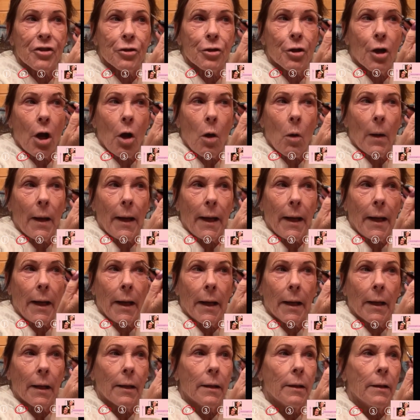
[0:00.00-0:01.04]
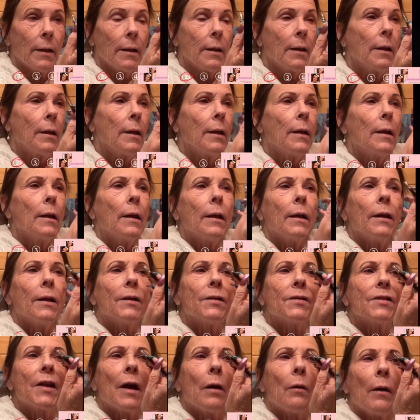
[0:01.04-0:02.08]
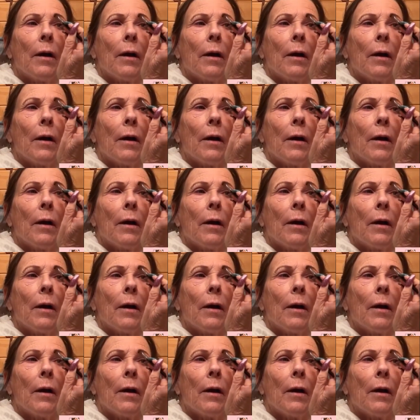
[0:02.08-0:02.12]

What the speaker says: however fast you're going